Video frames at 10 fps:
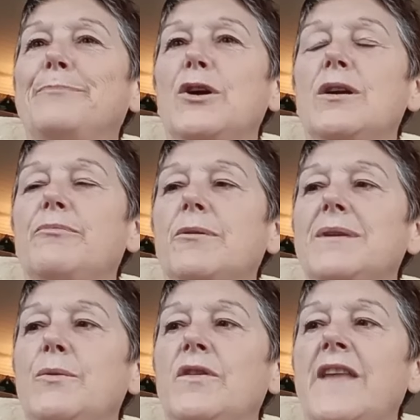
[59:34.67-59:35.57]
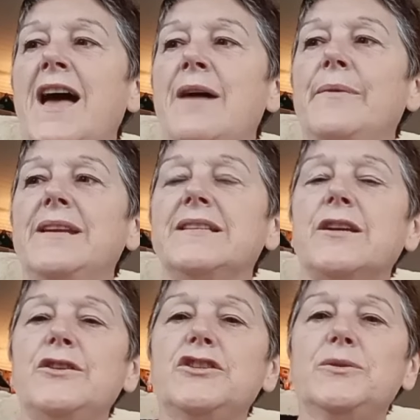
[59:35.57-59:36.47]
Bert will probably want that when he's
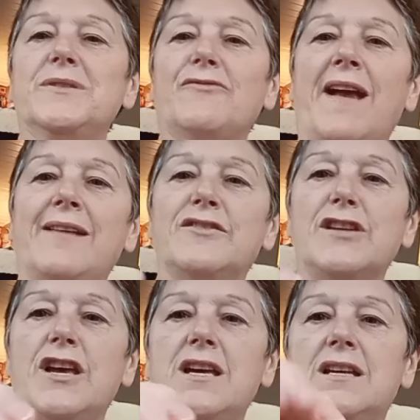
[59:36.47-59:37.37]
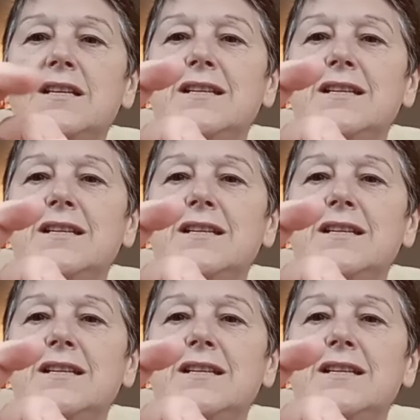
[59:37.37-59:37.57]
going to do his rounds, look.